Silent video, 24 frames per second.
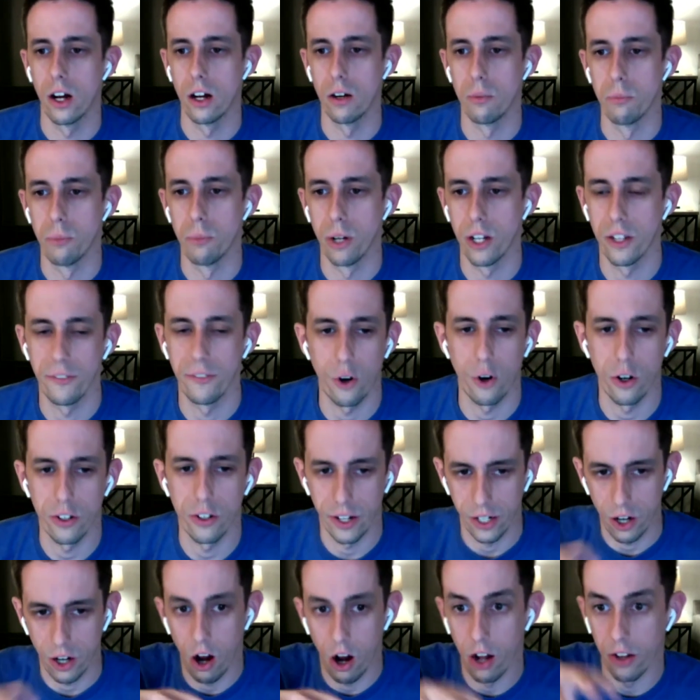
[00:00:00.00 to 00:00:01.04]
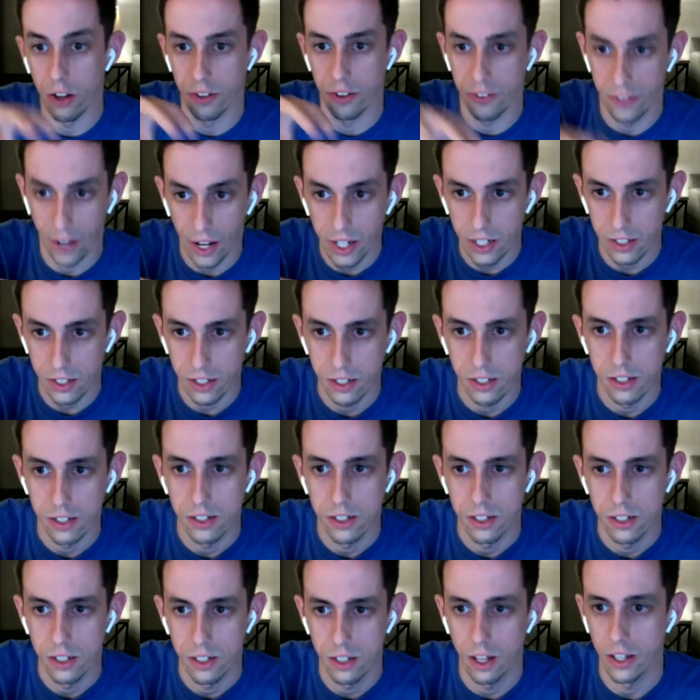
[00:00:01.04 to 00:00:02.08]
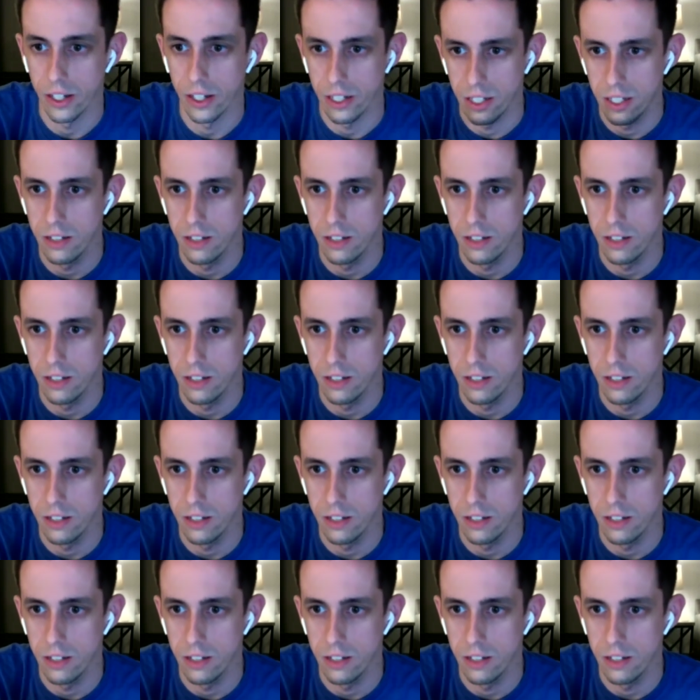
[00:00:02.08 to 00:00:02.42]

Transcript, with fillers: But as far as, like, on site, like